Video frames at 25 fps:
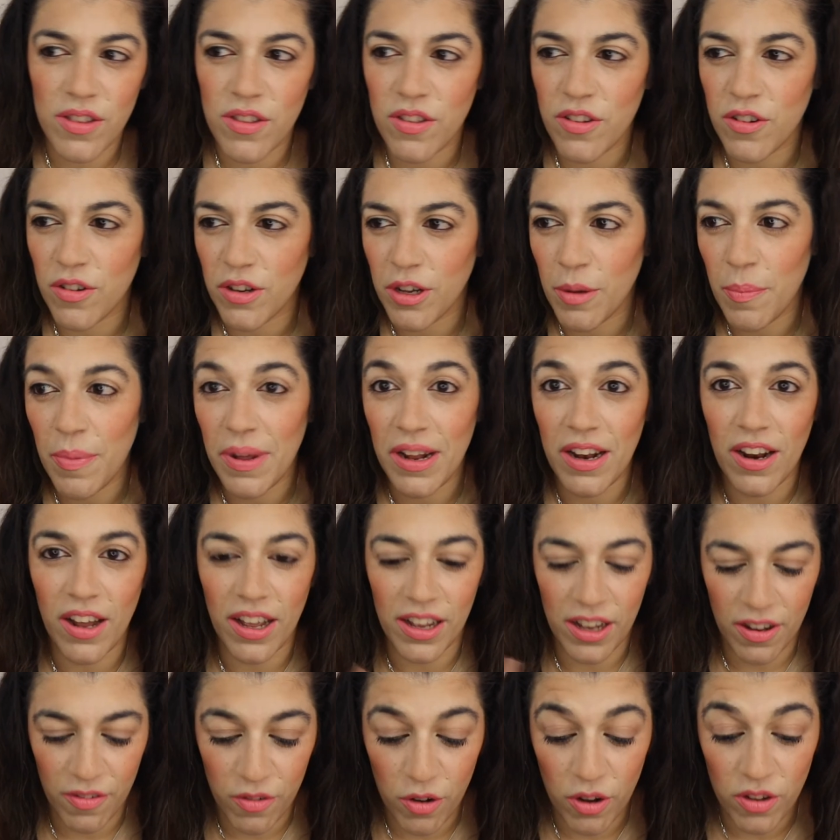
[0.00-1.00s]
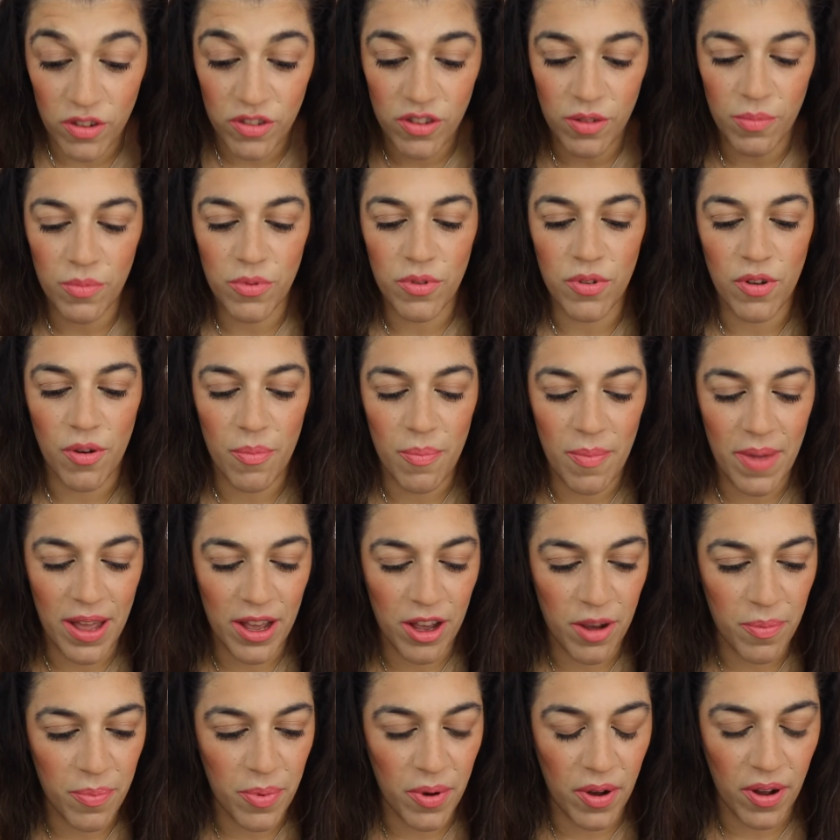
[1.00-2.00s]
just look a bit like I've got some sort of
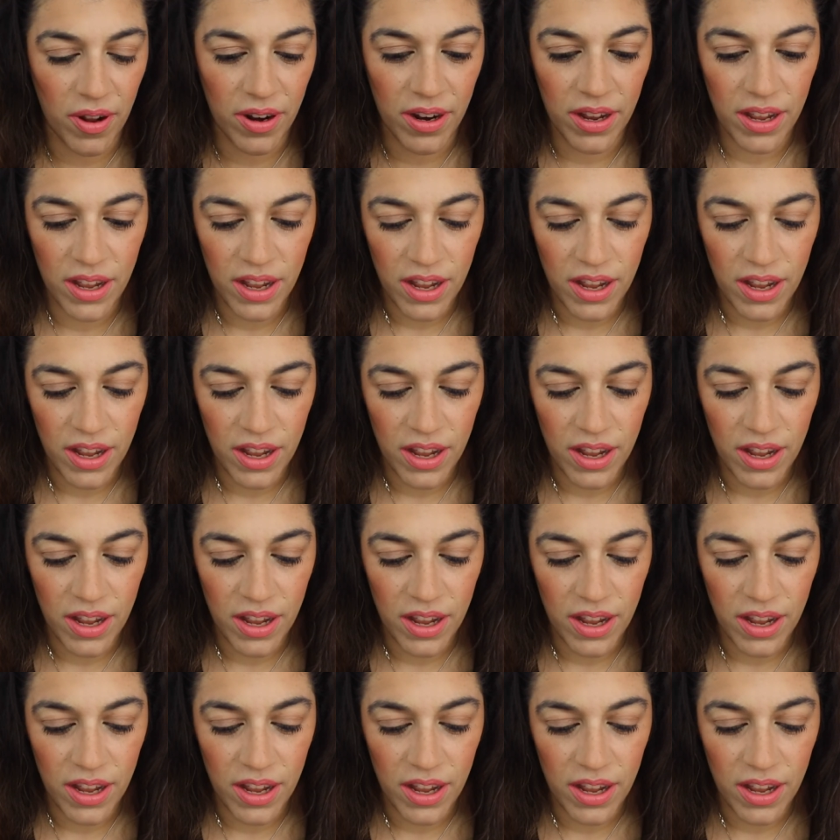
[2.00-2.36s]
makeup on.